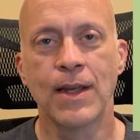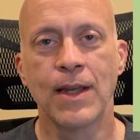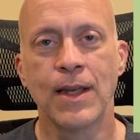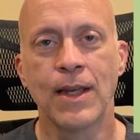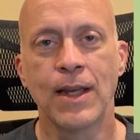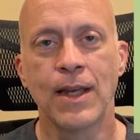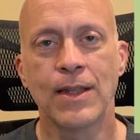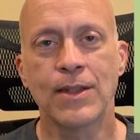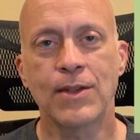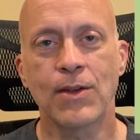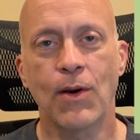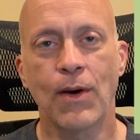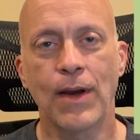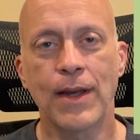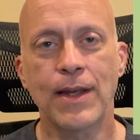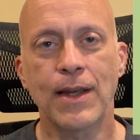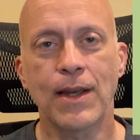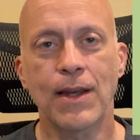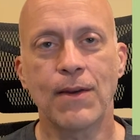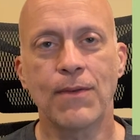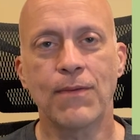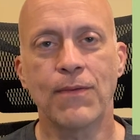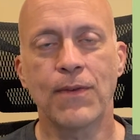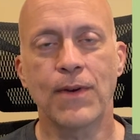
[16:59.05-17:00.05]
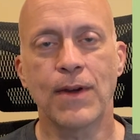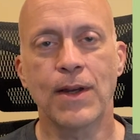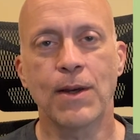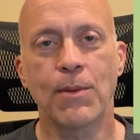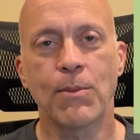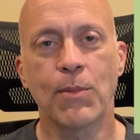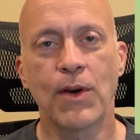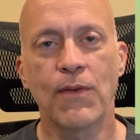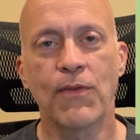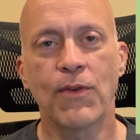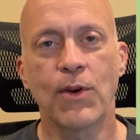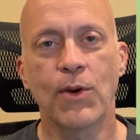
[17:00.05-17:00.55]
So I gave
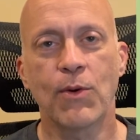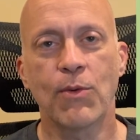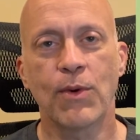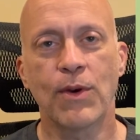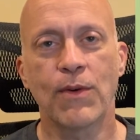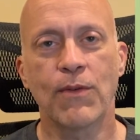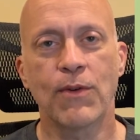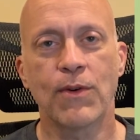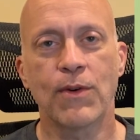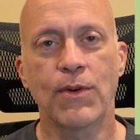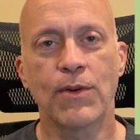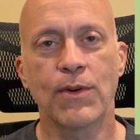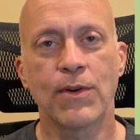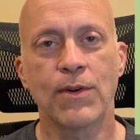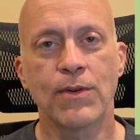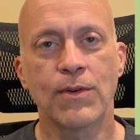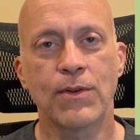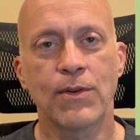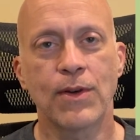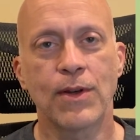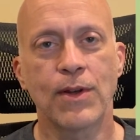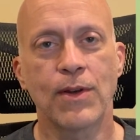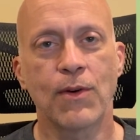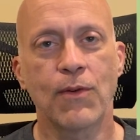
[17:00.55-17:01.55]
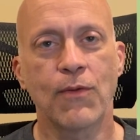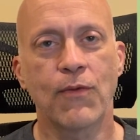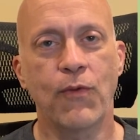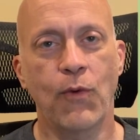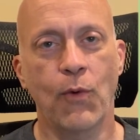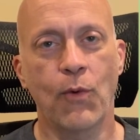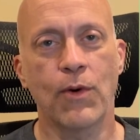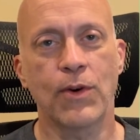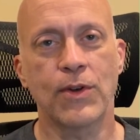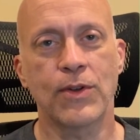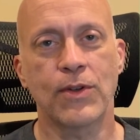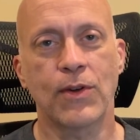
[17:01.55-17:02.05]
Buffalo River Trail
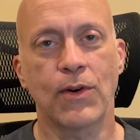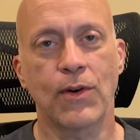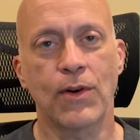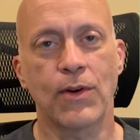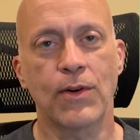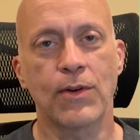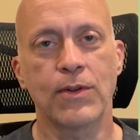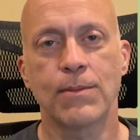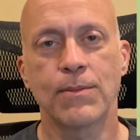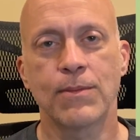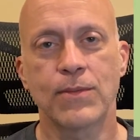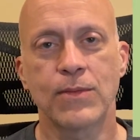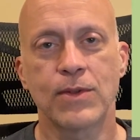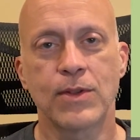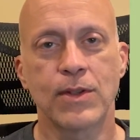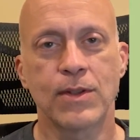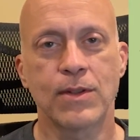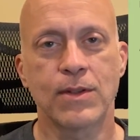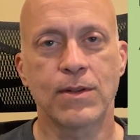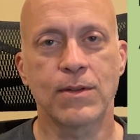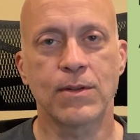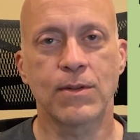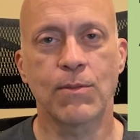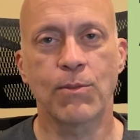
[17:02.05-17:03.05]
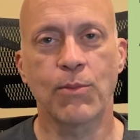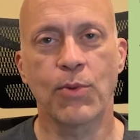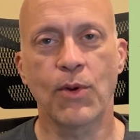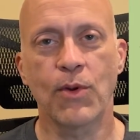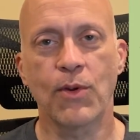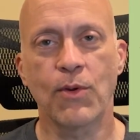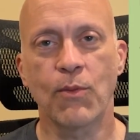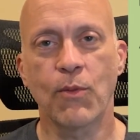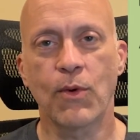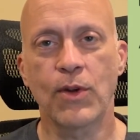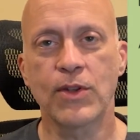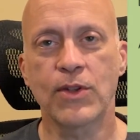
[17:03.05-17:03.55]
4 stars, just pulling
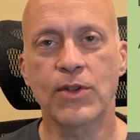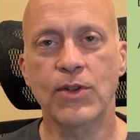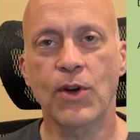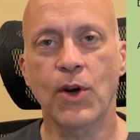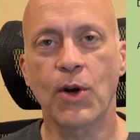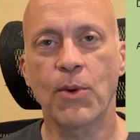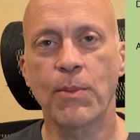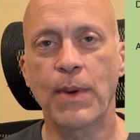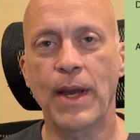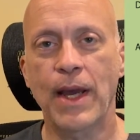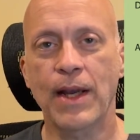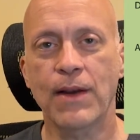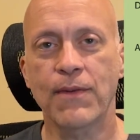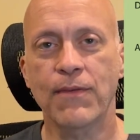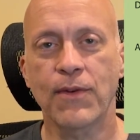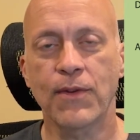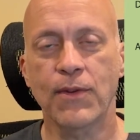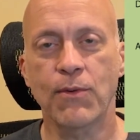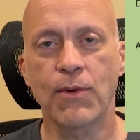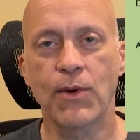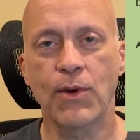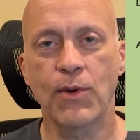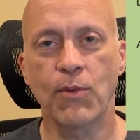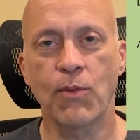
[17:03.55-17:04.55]
1 star back for the road